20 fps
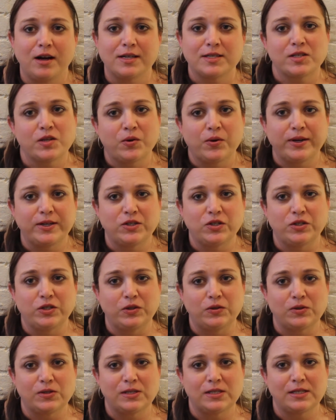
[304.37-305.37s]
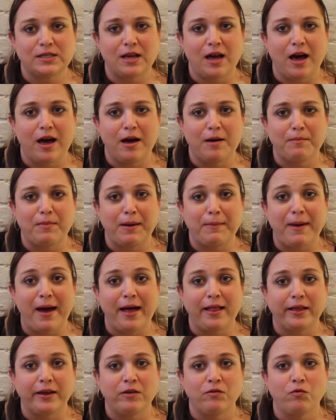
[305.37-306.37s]
also introduce my
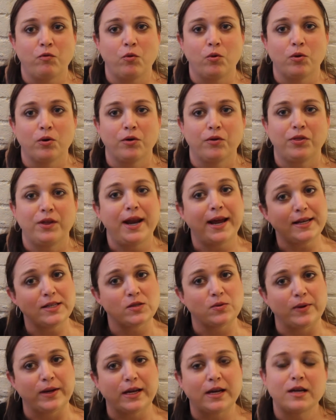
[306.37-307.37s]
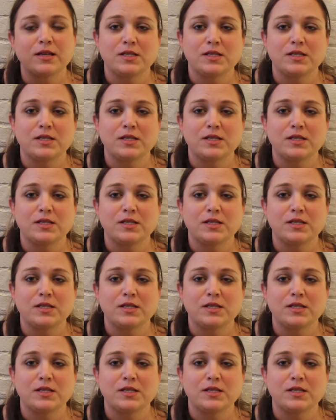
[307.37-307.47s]
palette for the next week.